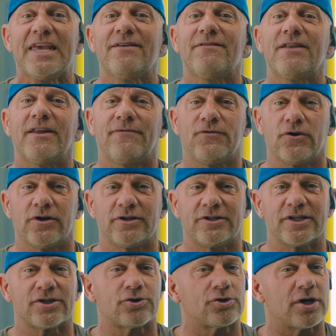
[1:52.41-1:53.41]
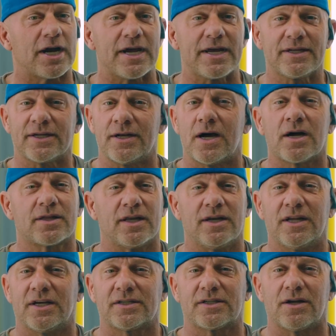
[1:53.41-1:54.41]
even if you're just trying to knock the
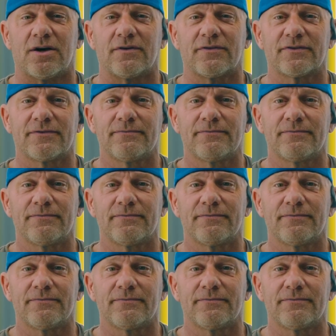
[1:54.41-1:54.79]
dust off.